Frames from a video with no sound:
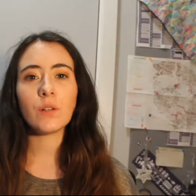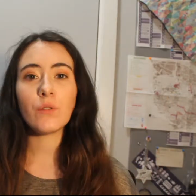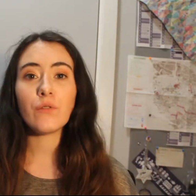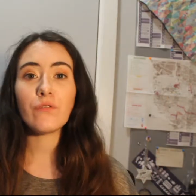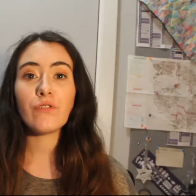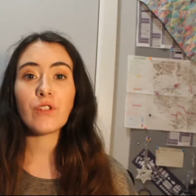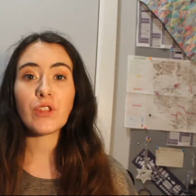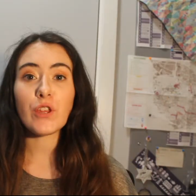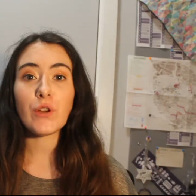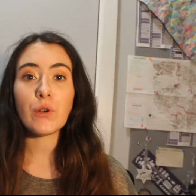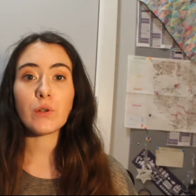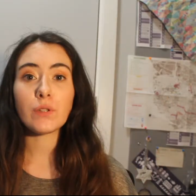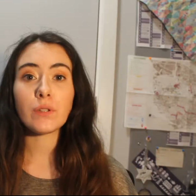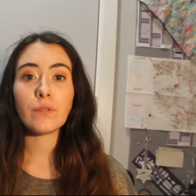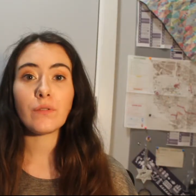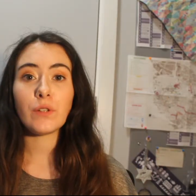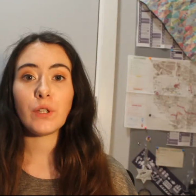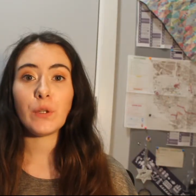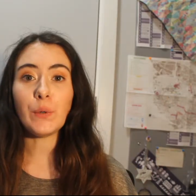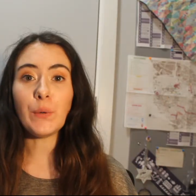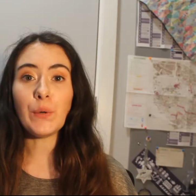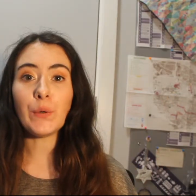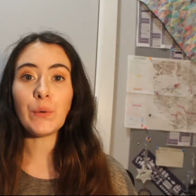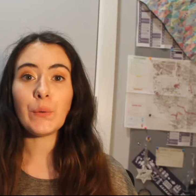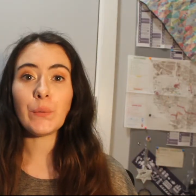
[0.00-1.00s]
For those of
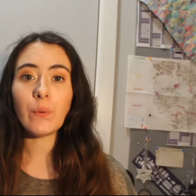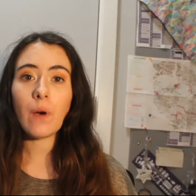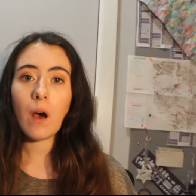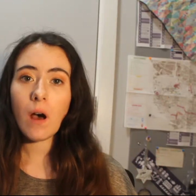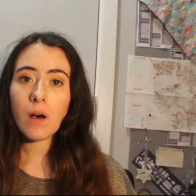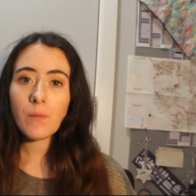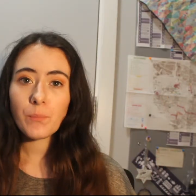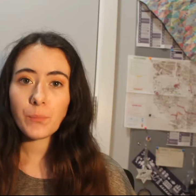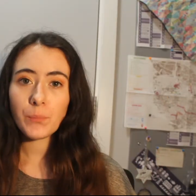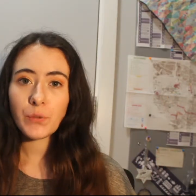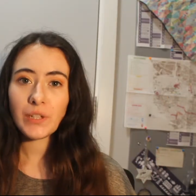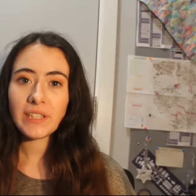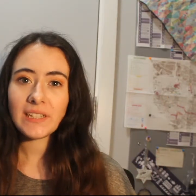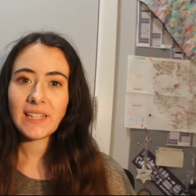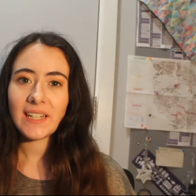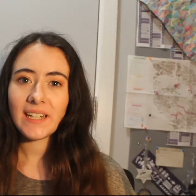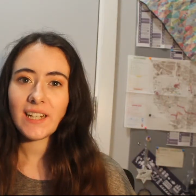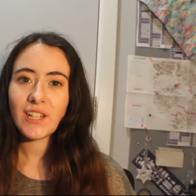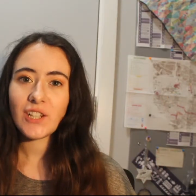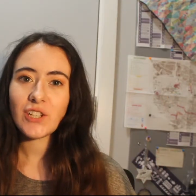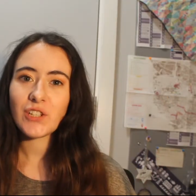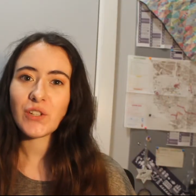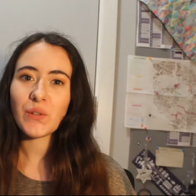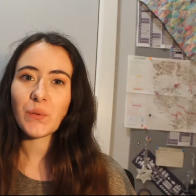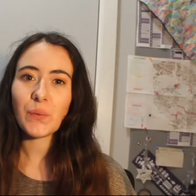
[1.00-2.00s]
you who aren't
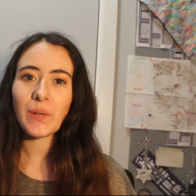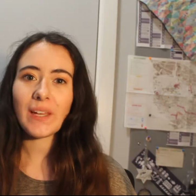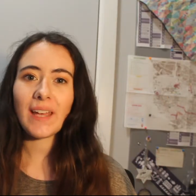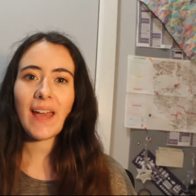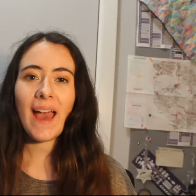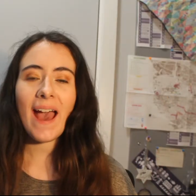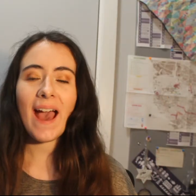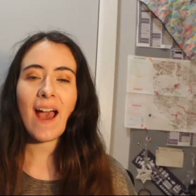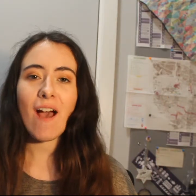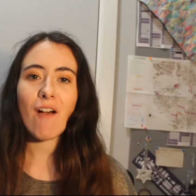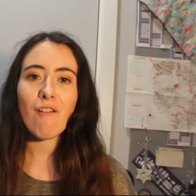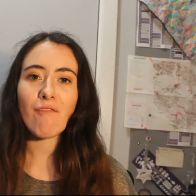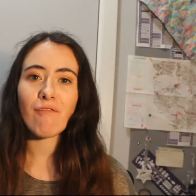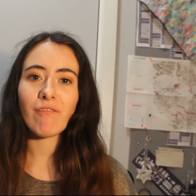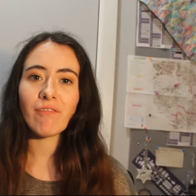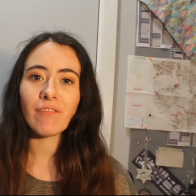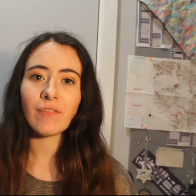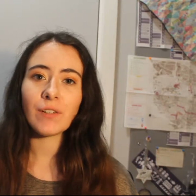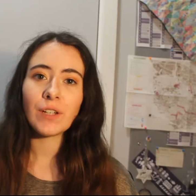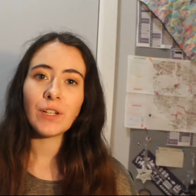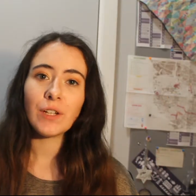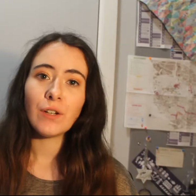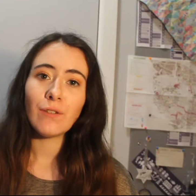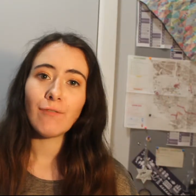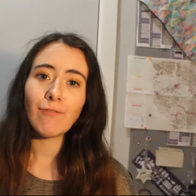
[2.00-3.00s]
British, we
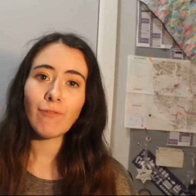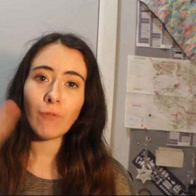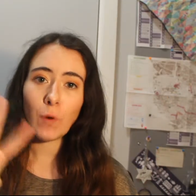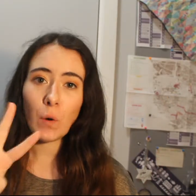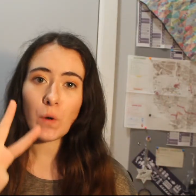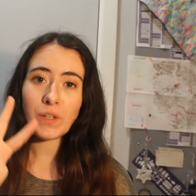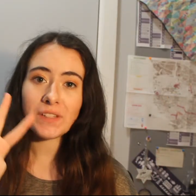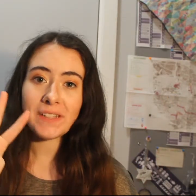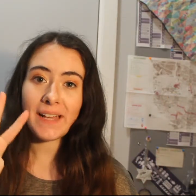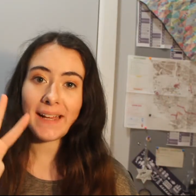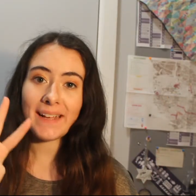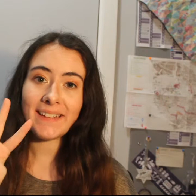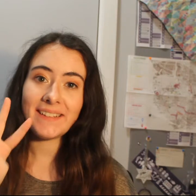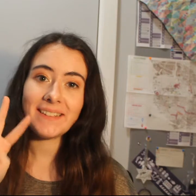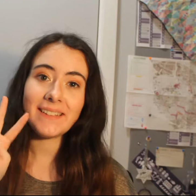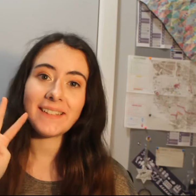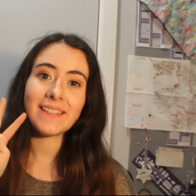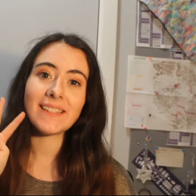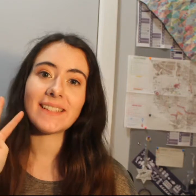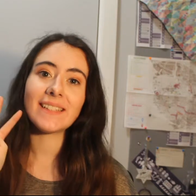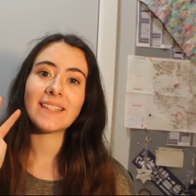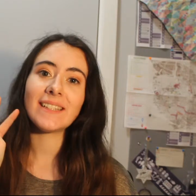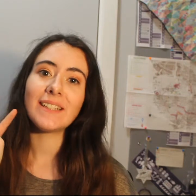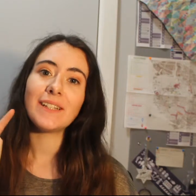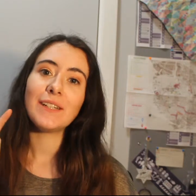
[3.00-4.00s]
have four
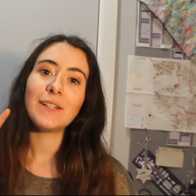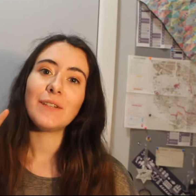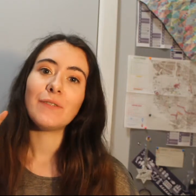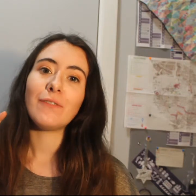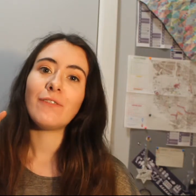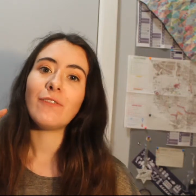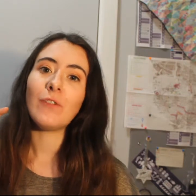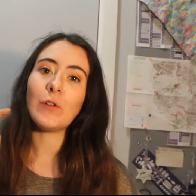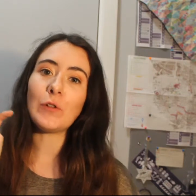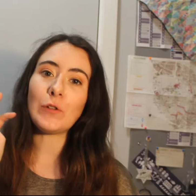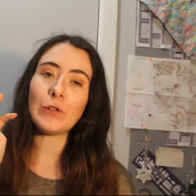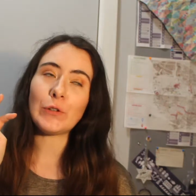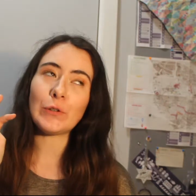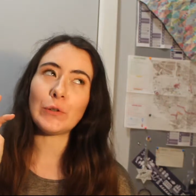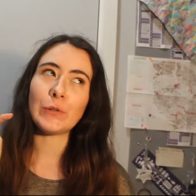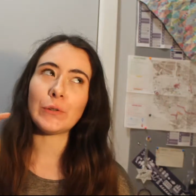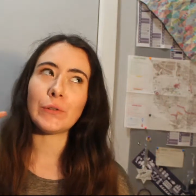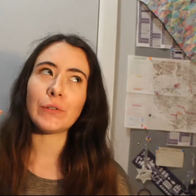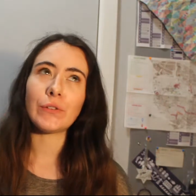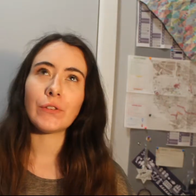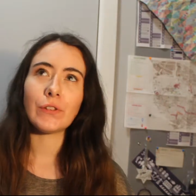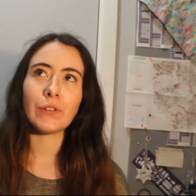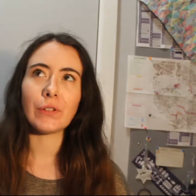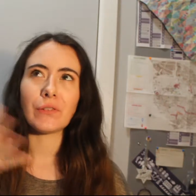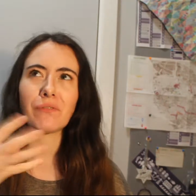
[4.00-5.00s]
saints
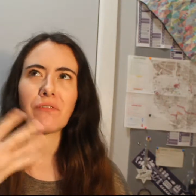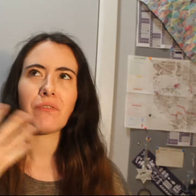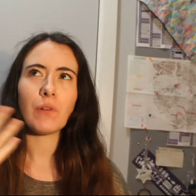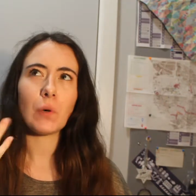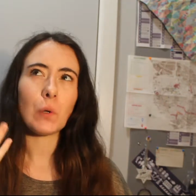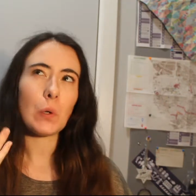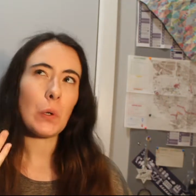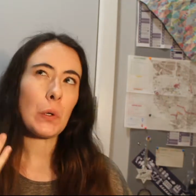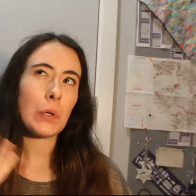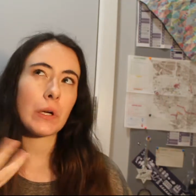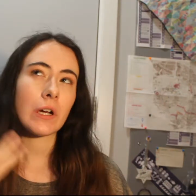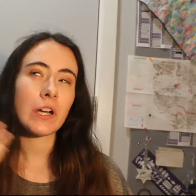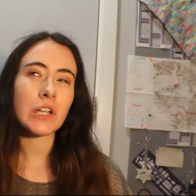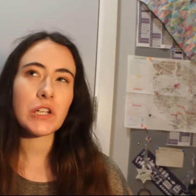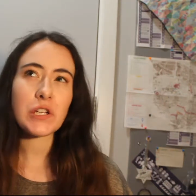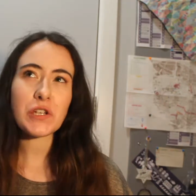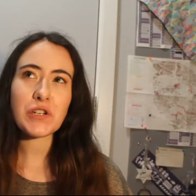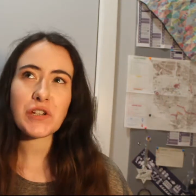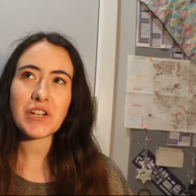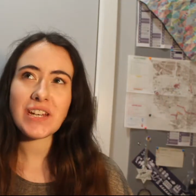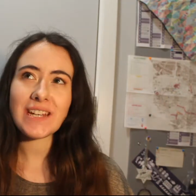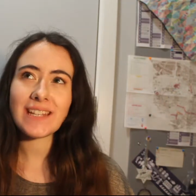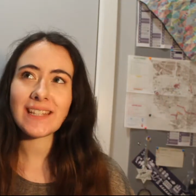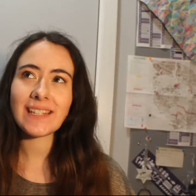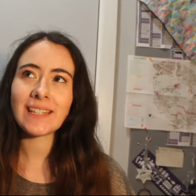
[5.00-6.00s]
for the four
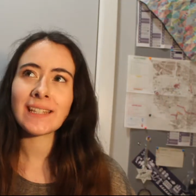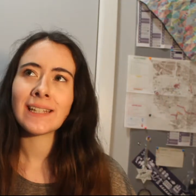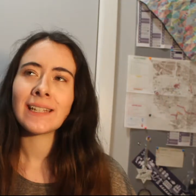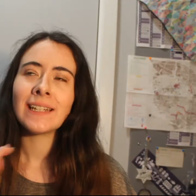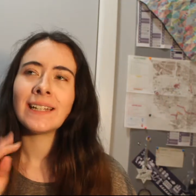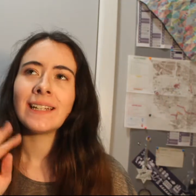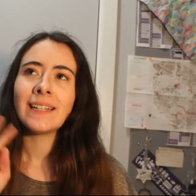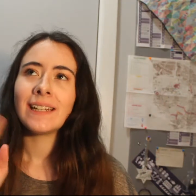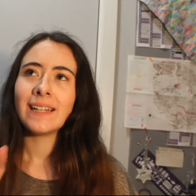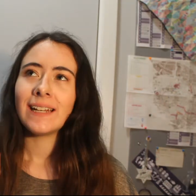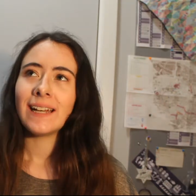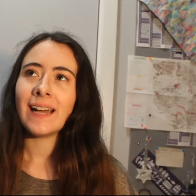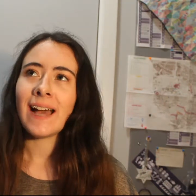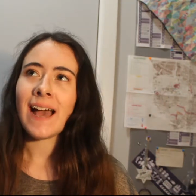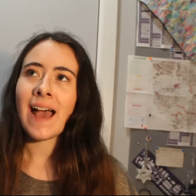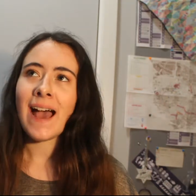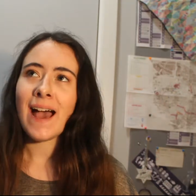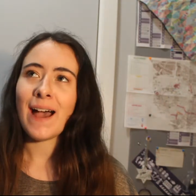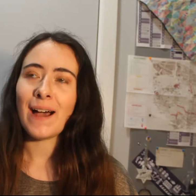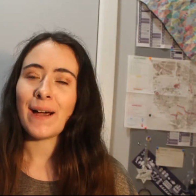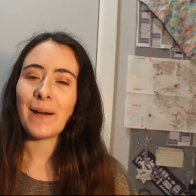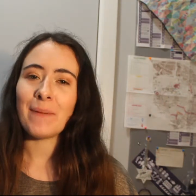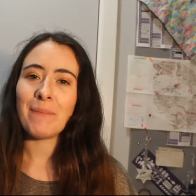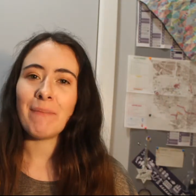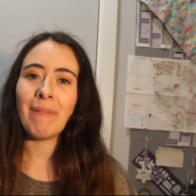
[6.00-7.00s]
countries.
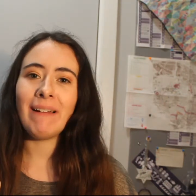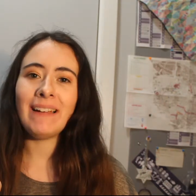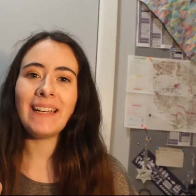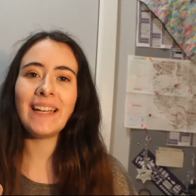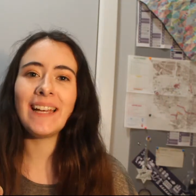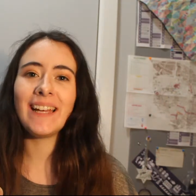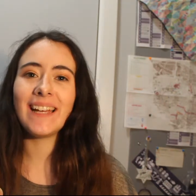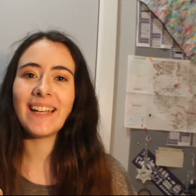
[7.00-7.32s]
And